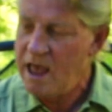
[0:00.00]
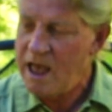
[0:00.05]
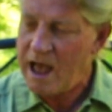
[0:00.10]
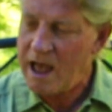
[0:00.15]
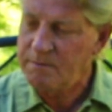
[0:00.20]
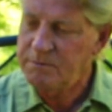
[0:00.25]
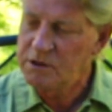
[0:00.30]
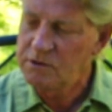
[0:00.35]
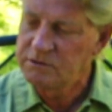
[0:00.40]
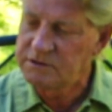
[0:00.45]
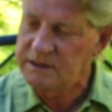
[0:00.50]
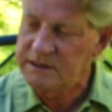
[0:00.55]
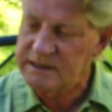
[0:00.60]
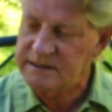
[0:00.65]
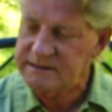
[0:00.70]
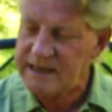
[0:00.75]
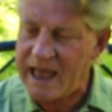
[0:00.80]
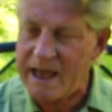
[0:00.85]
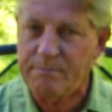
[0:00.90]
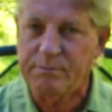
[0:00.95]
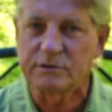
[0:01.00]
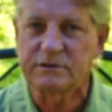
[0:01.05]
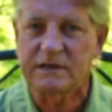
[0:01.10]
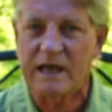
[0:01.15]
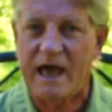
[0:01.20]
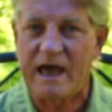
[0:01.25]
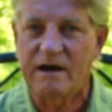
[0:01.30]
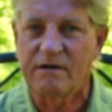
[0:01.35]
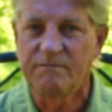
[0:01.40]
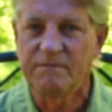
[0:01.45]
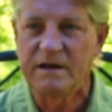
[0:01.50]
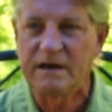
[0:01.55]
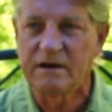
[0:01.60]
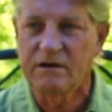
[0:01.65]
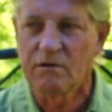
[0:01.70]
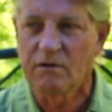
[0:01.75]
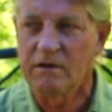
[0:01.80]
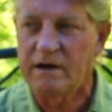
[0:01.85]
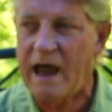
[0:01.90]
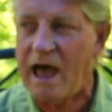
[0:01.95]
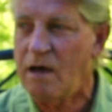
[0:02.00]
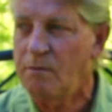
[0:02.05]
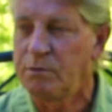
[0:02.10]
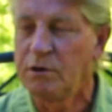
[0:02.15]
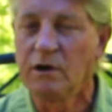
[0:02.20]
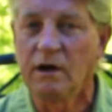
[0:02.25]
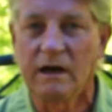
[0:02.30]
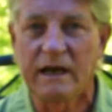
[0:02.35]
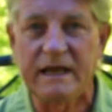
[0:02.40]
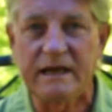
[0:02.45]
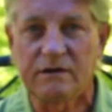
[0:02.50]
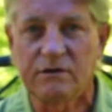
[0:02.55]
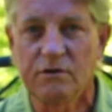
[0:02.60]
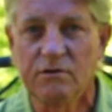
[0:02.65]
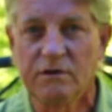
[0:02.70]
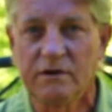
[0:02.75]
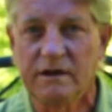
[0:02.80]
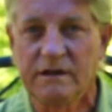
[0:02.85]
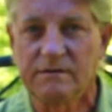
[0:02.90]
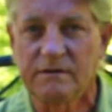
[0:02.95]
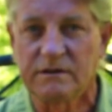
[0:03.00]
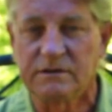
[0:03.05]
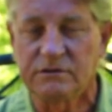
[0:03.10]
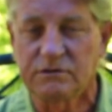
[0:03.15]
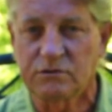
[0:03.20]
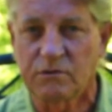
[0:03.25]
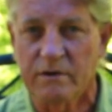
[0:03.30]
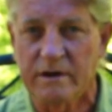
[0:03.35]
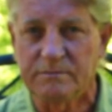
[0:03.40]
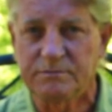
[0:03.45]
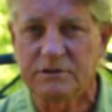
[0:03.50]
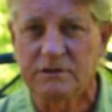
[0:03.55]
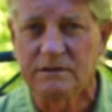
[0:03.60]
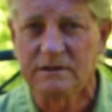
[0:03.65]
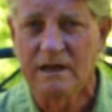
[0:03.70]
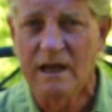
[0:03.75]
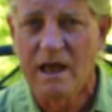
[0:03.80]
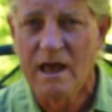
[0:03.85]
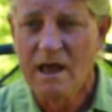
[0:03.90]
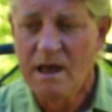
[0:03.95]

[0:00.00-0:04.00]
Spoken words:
I'm using this apple cider vinegar, and I'll put a link to it in the description.